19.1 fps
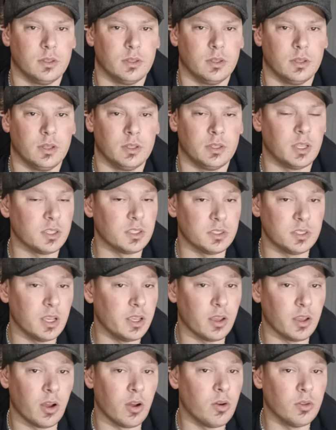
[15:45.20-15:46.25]
it doesn't take a
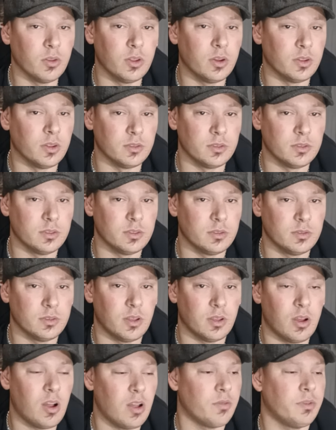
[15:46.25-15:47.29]
whole lot.
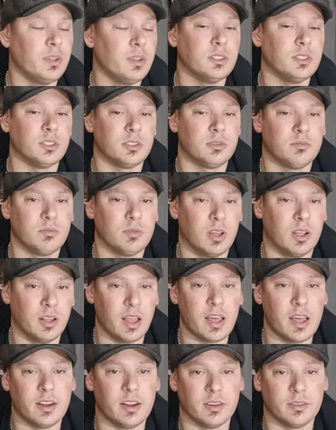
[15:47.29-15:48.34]
High vis, a
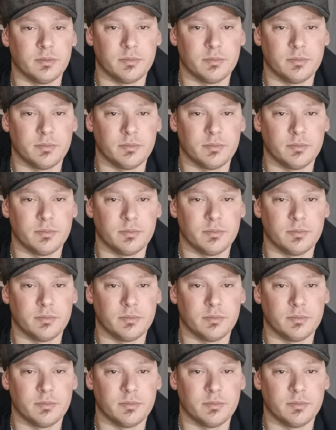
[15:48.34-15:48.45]
ladder,